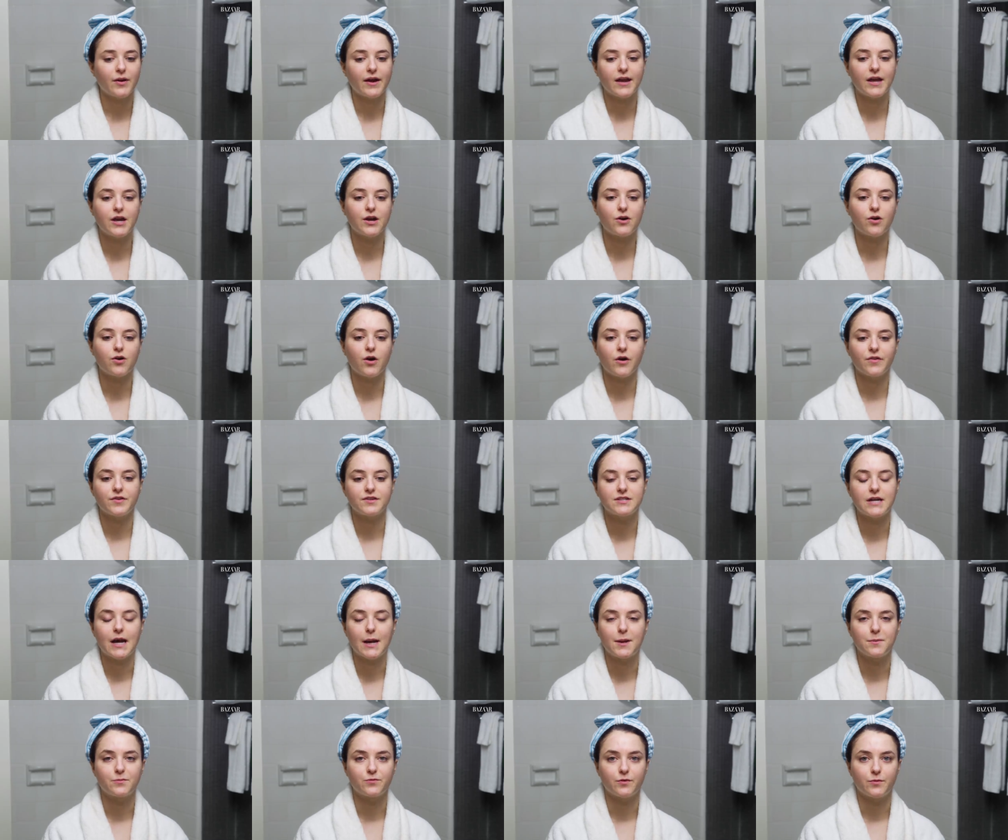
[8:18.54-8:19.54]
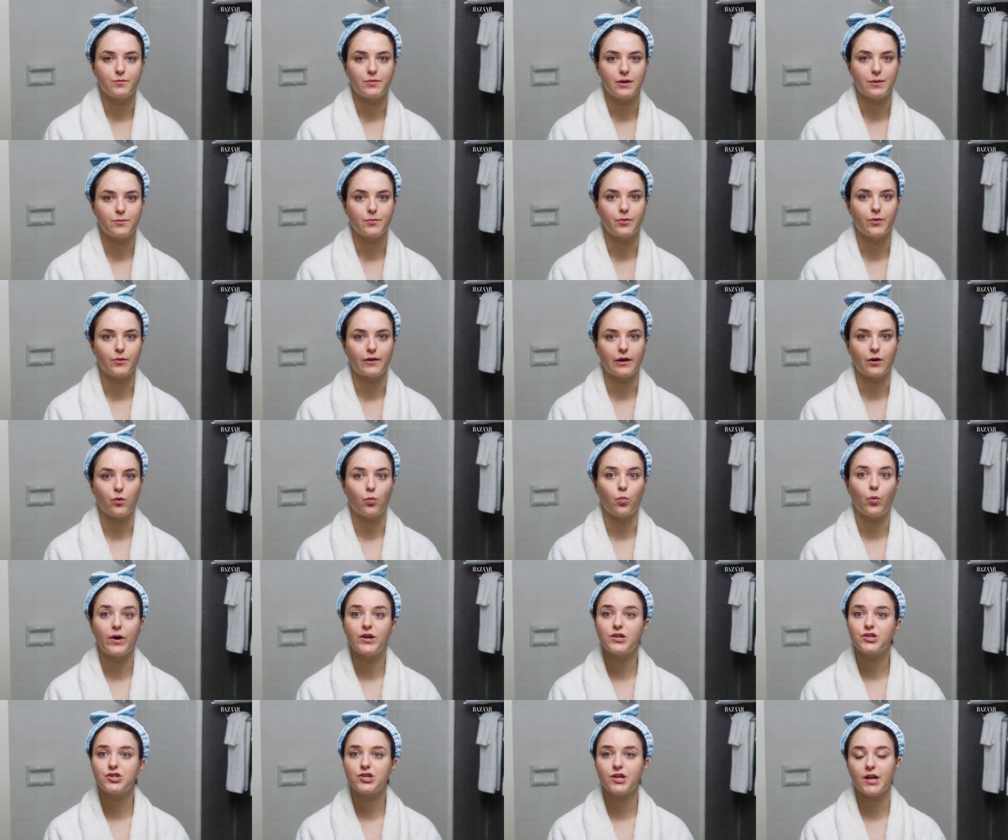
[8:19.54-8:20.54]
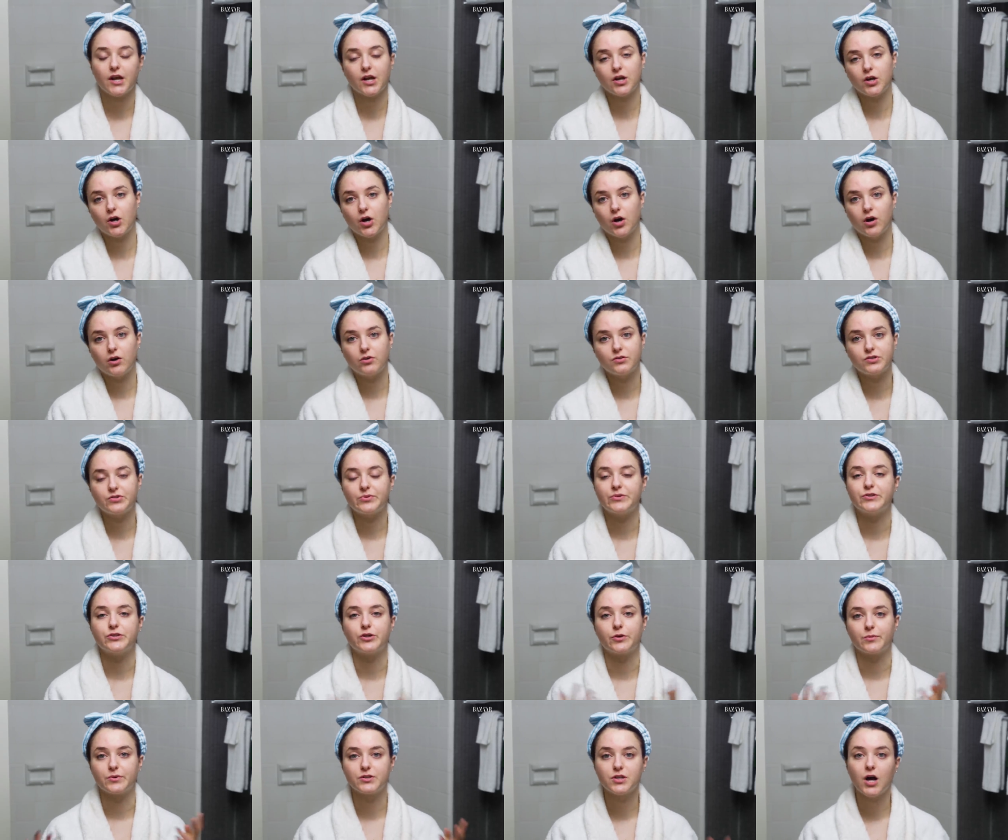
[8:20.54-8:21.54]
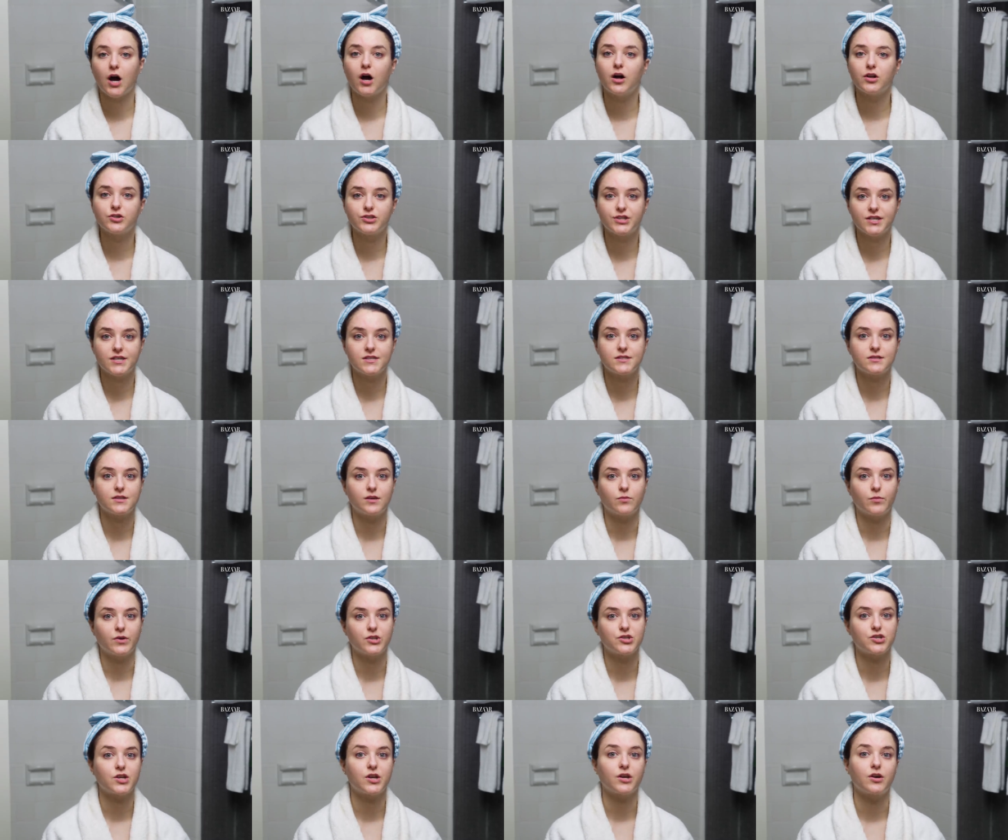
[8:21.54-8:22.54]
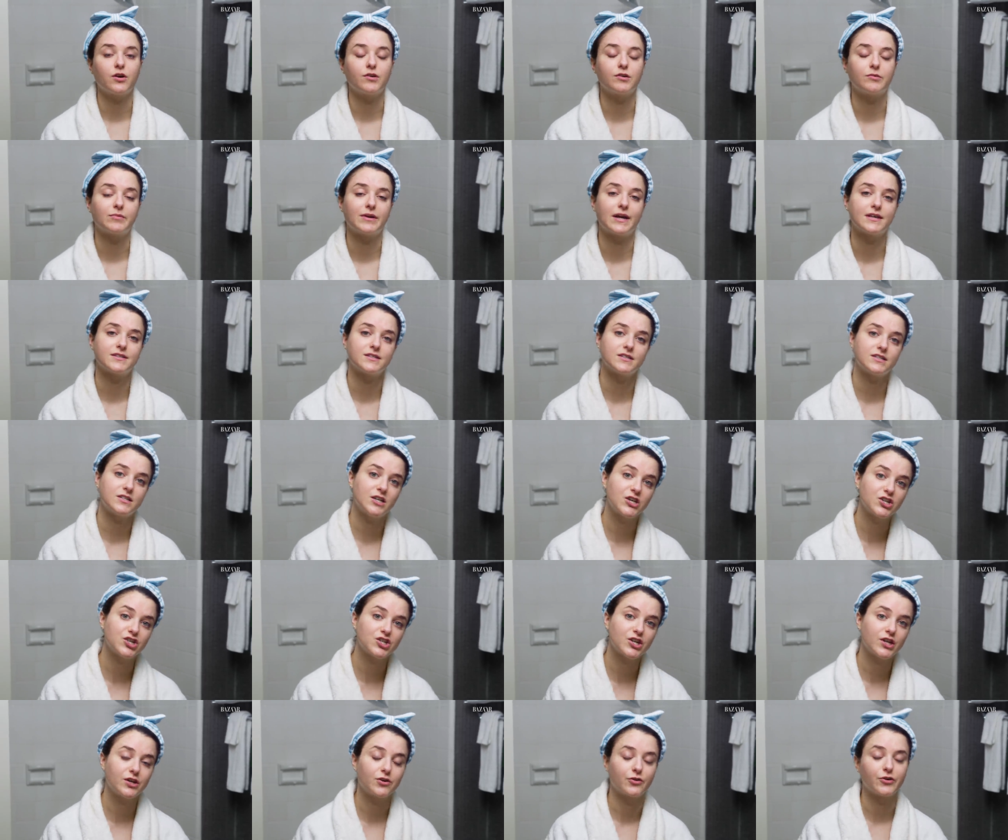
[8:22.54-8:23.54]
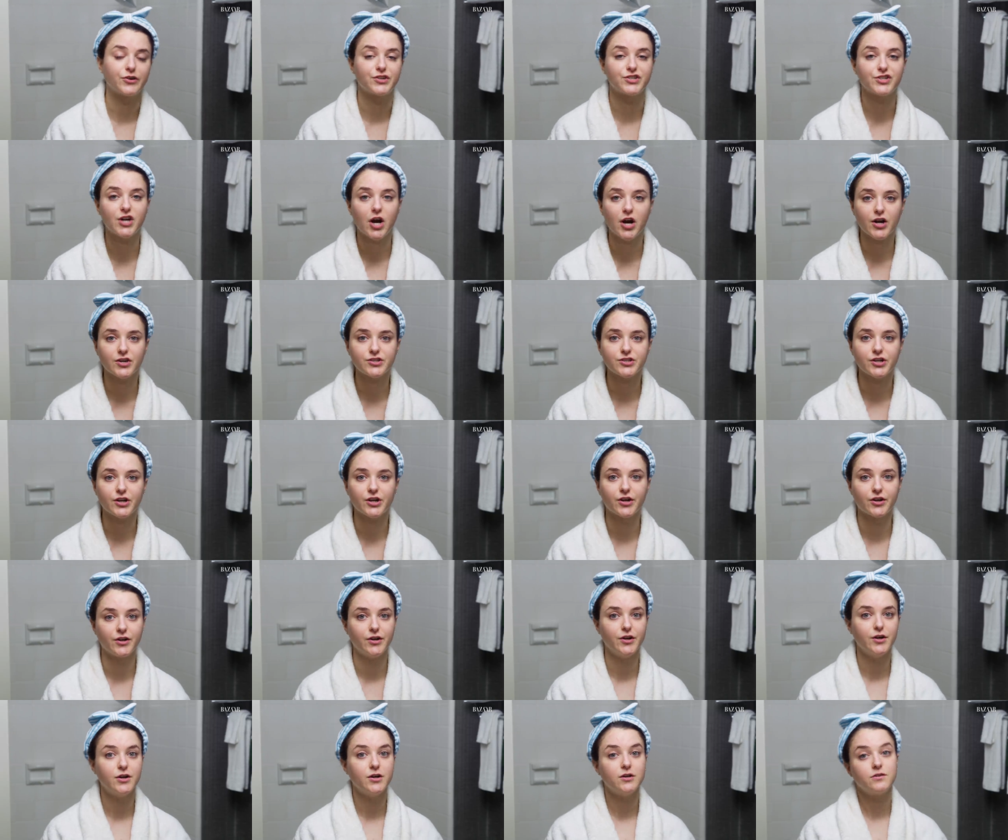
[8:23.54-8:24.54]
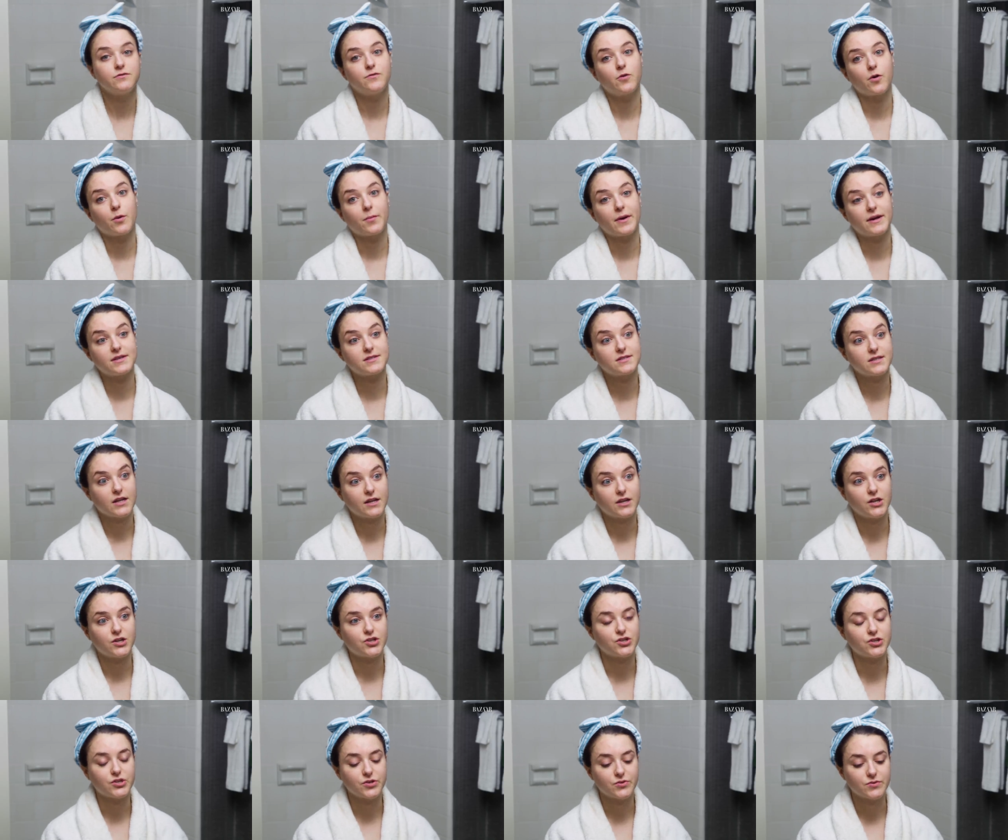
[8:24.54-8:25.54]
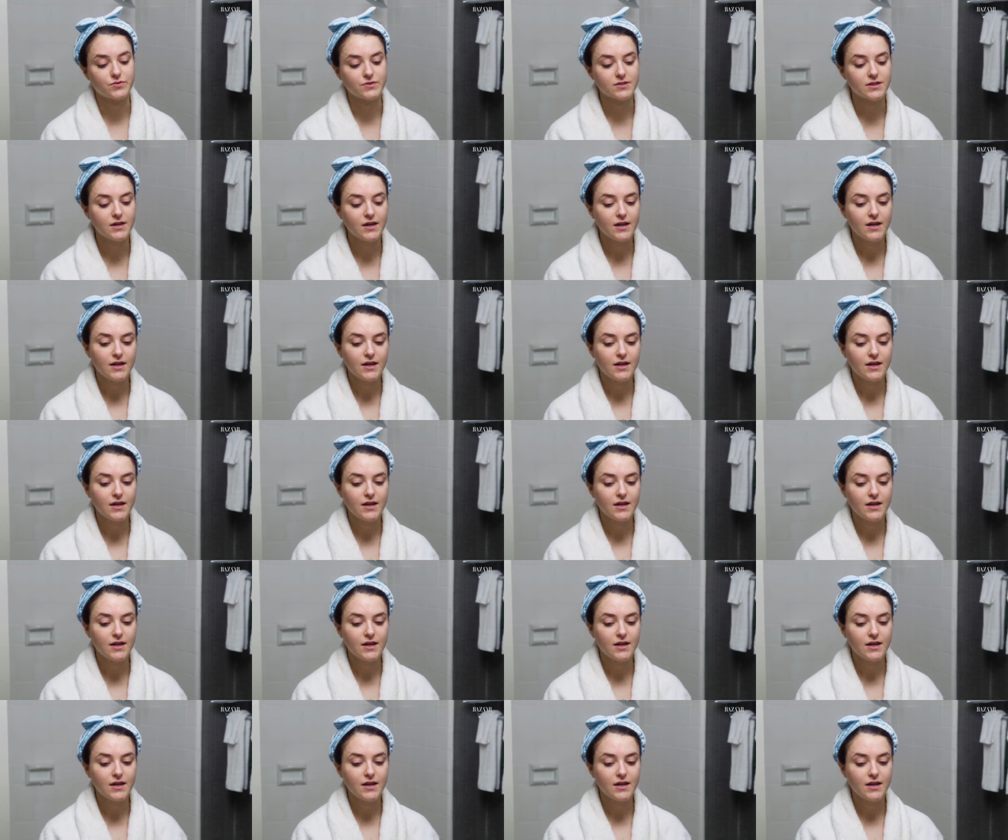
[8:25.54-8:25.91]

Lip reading: know, I hear all the time from people, like, when should I go to a dermatologist and when should I go to an esthetician or a doctor for my skin issues?